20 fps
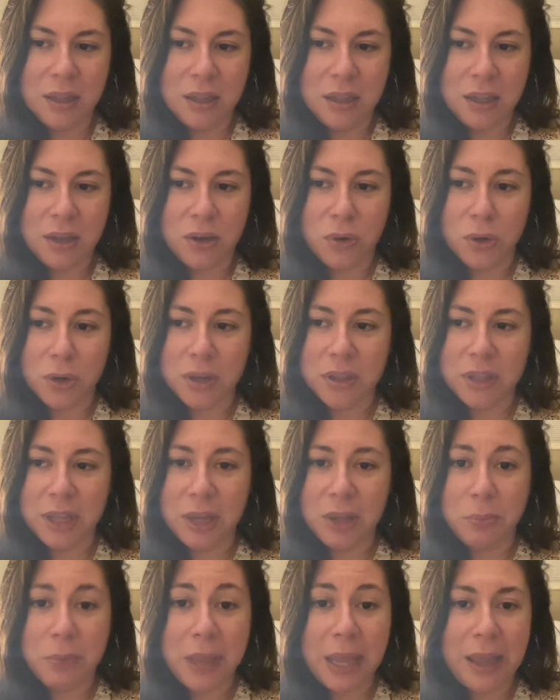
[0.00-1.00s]

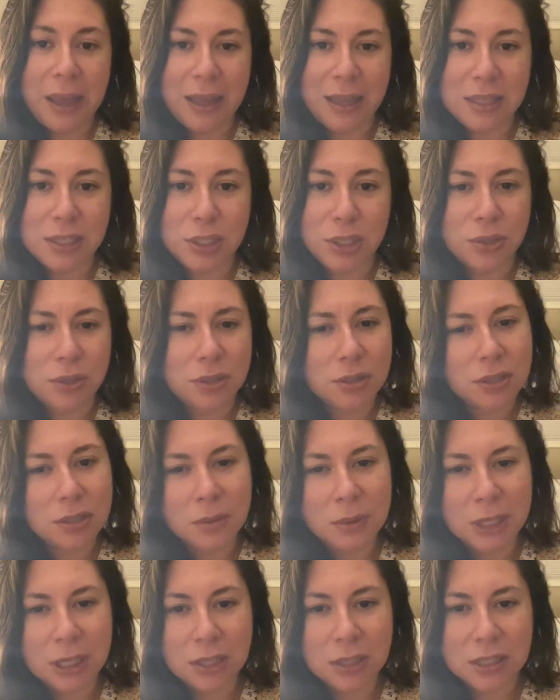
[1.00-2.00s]
they may ask, is there
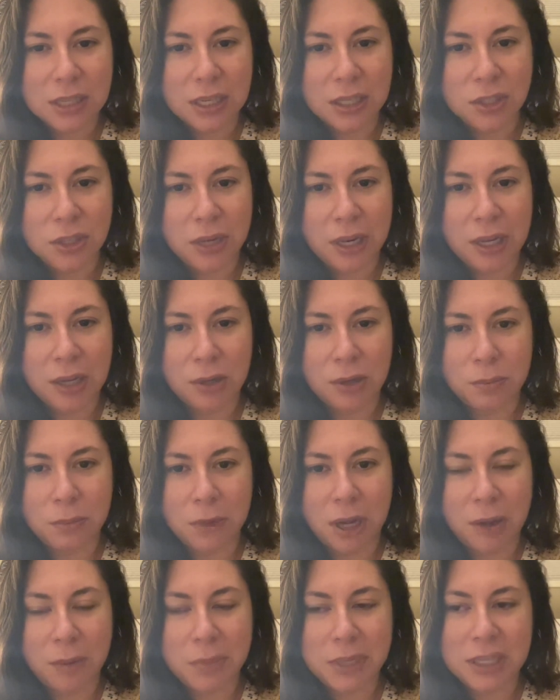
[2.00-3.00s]
something else I can do to help
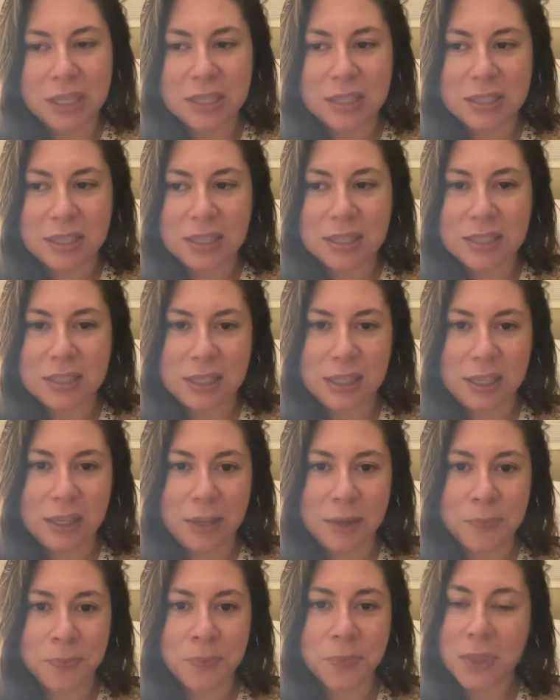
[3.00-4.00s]
mom? Because they
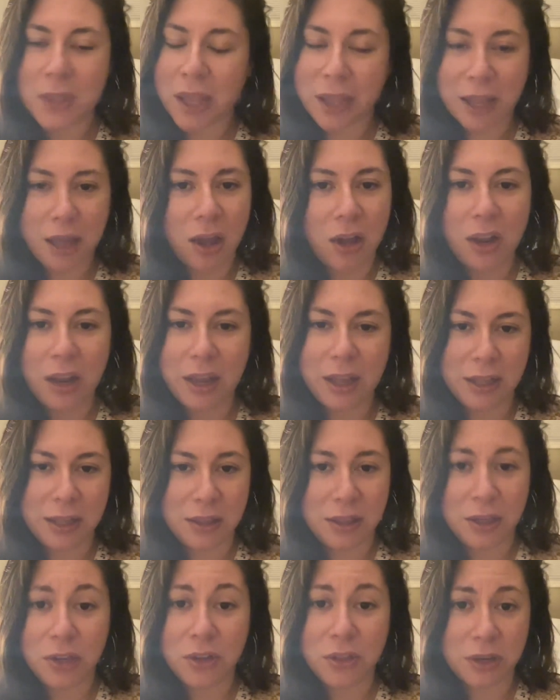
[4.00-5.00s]
see like
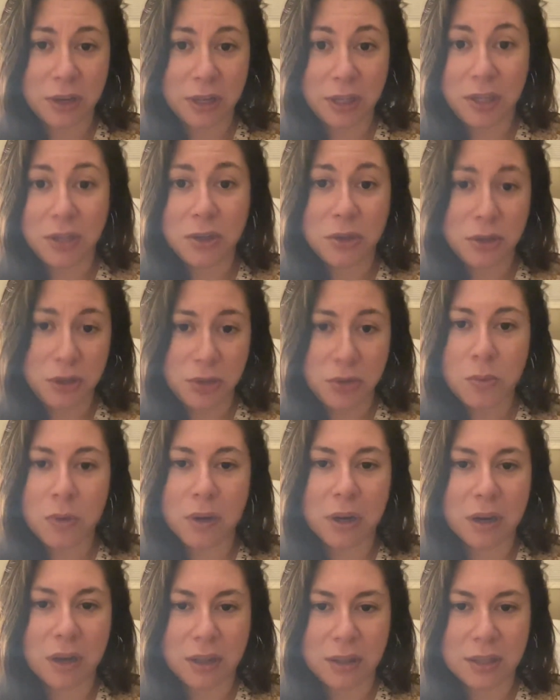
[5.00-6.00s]
they're like, you
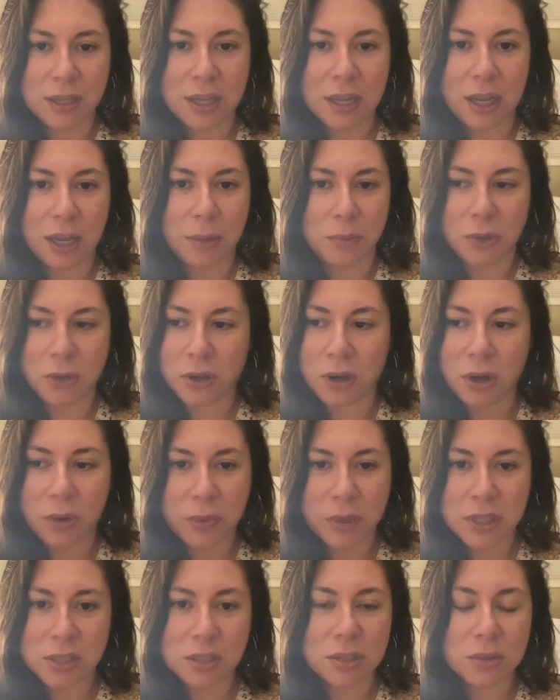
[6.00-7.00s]
work all the time. You're
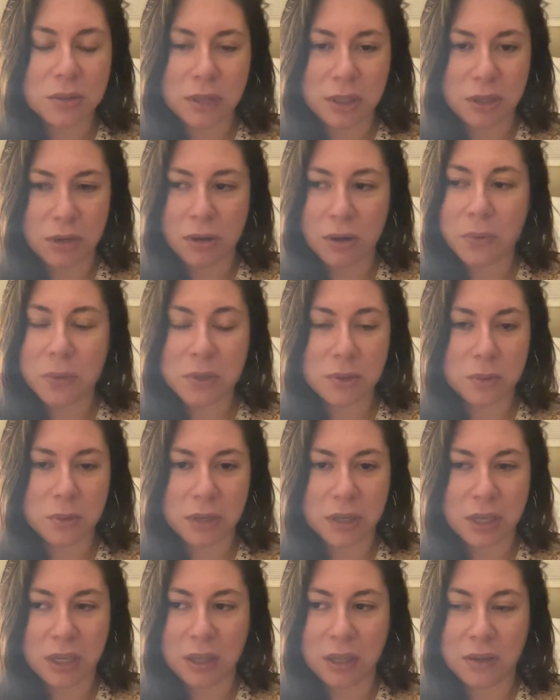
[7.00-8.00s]
always
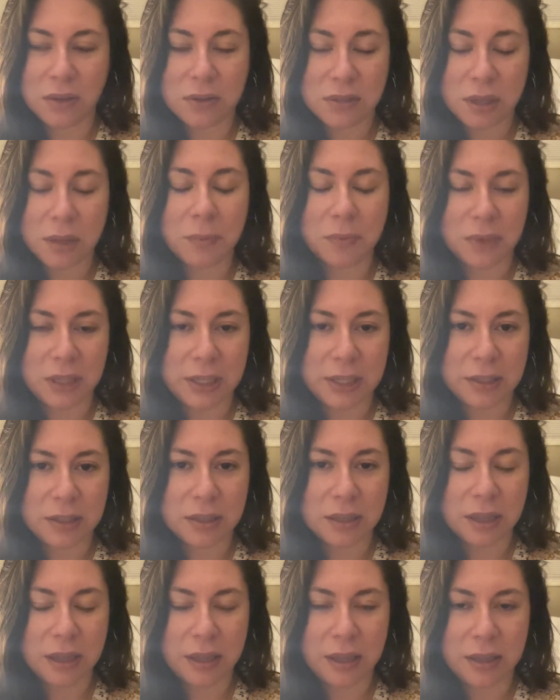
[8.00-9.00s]
working at something.
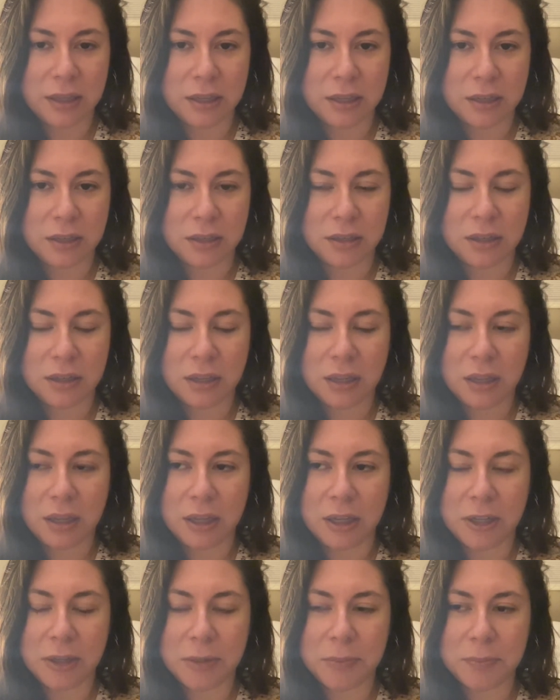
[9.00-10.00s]
And,
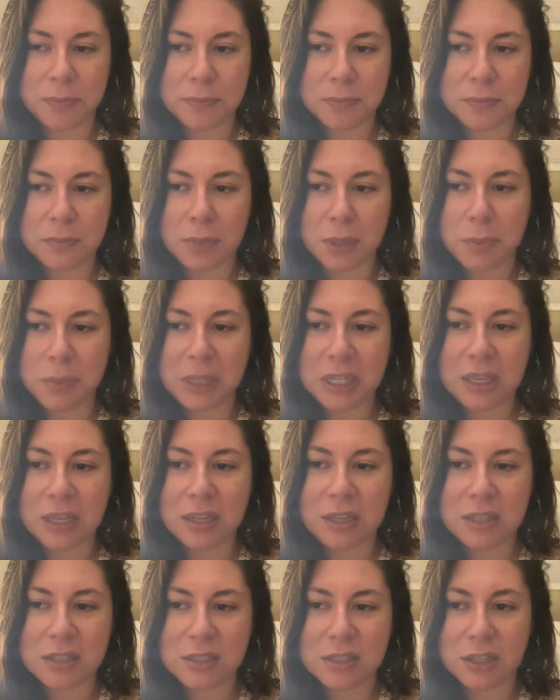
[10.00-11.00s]
but
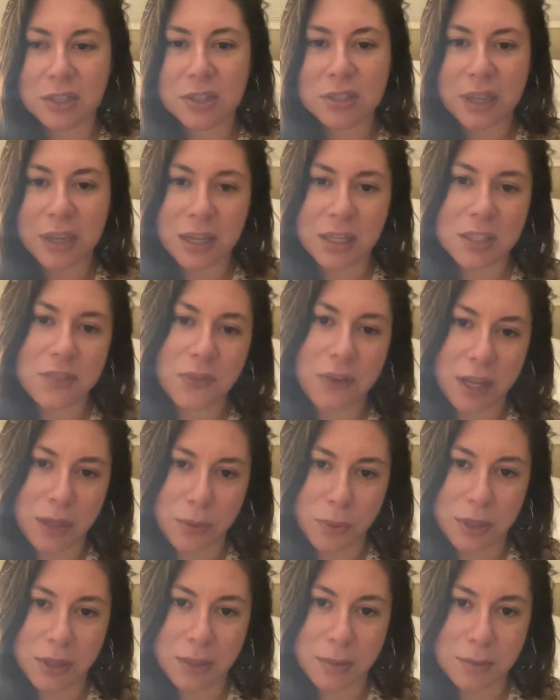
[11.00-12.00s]
because they're satisfied
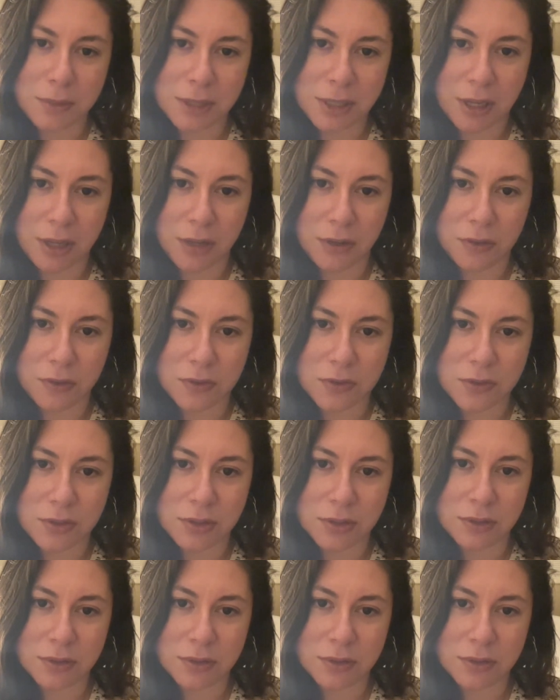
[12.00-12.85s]
with themselves,